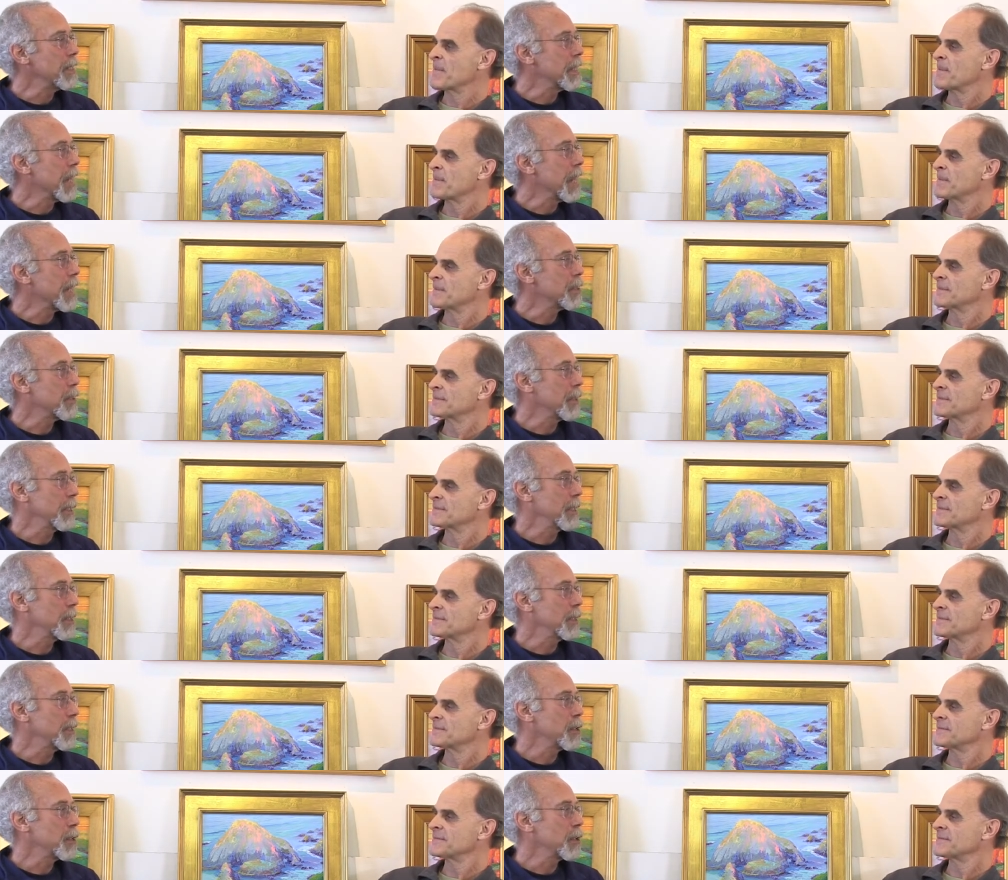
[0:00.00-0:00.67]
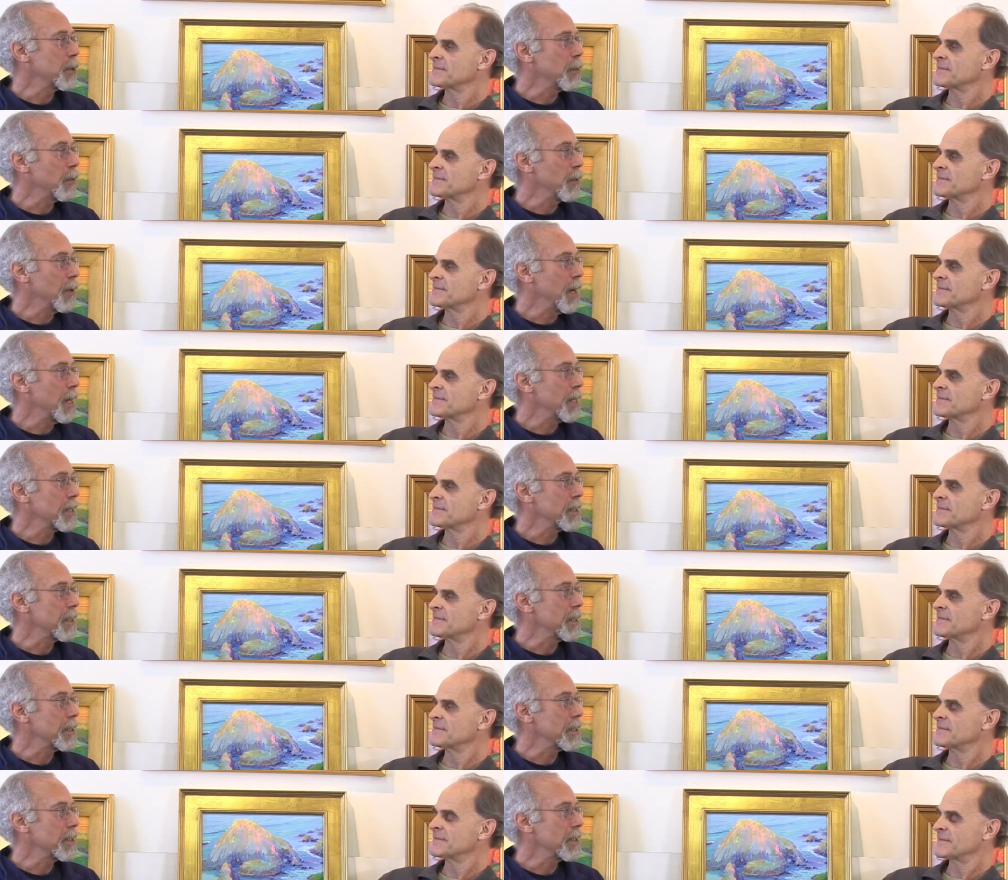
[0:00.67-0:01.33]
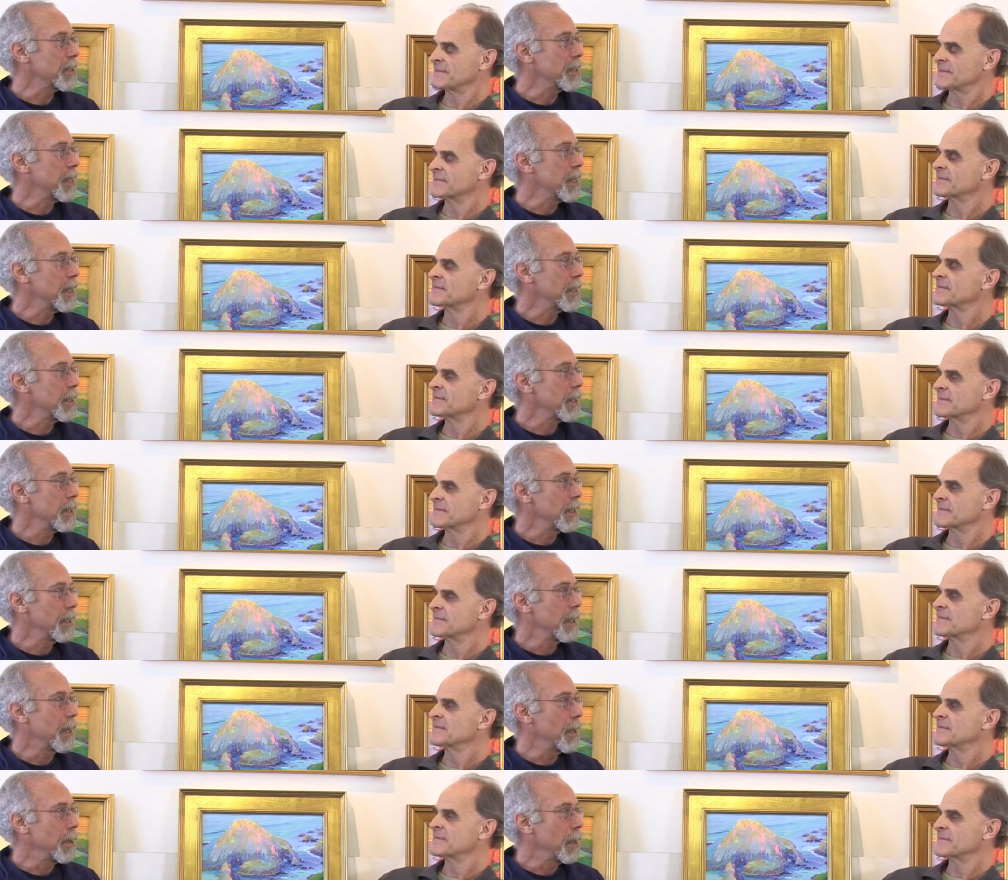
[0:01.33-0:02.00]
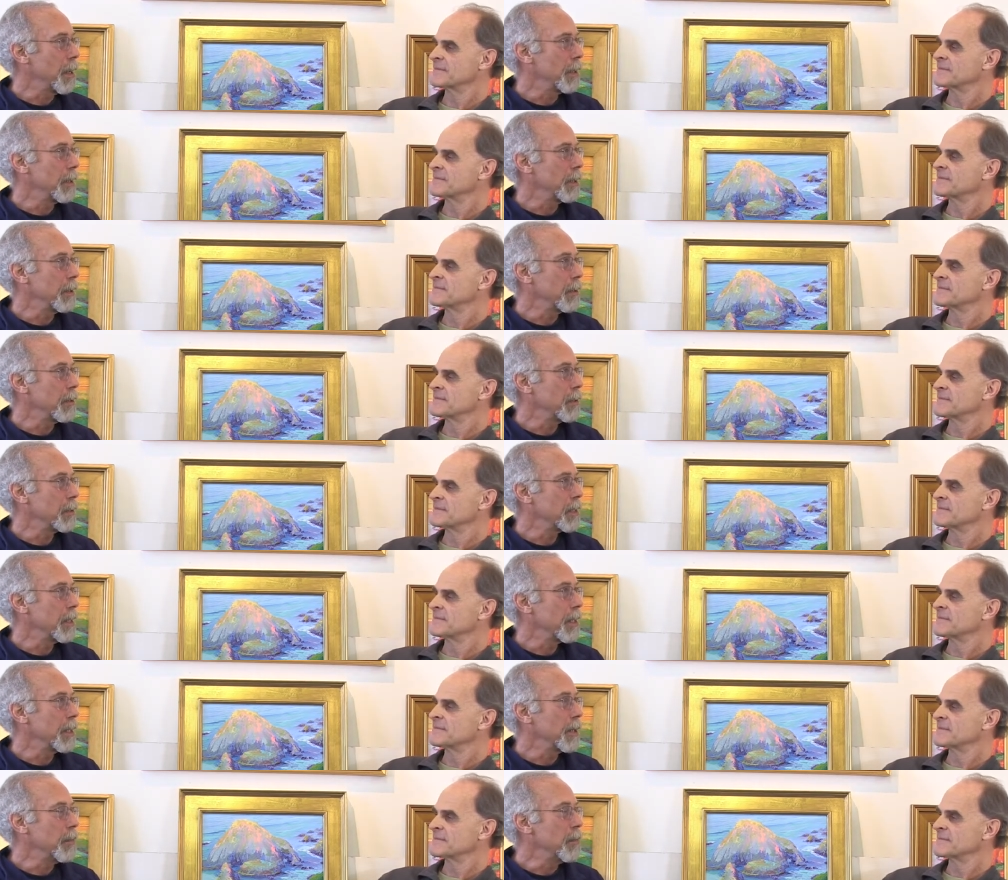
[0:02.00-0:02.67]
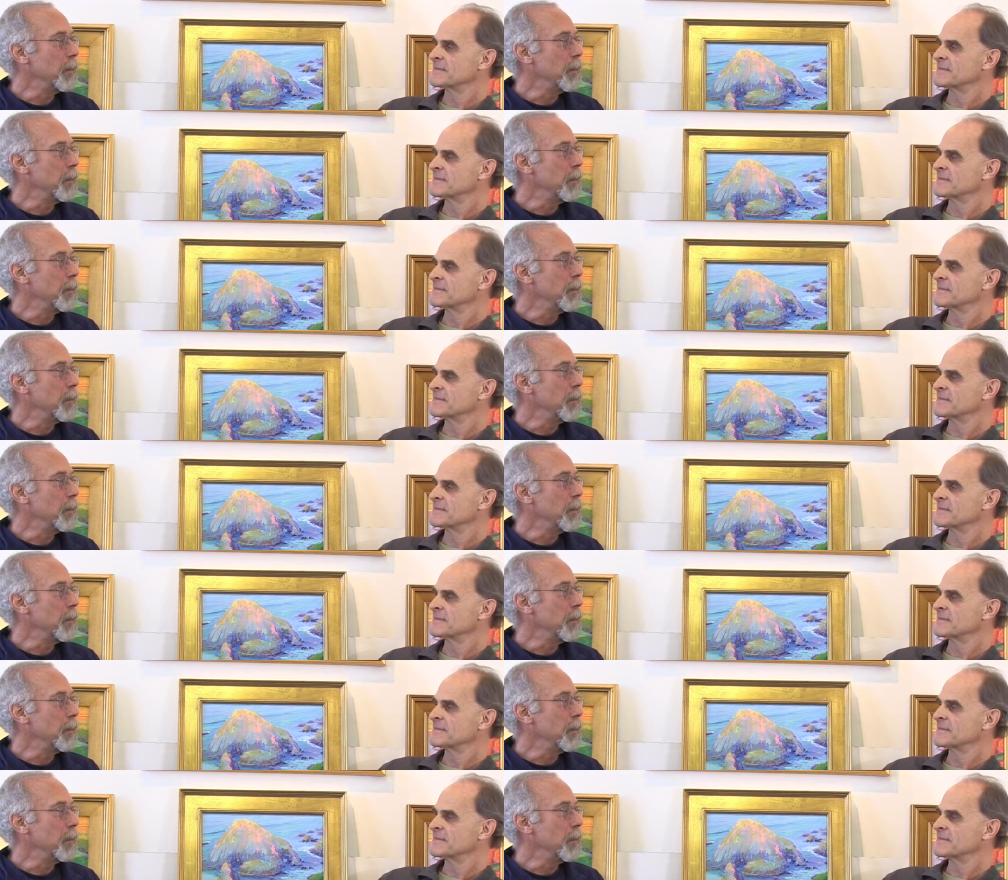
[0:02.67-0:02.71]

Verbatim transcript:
Speaker 1: is actually just a process. It's not uh, you know, it's not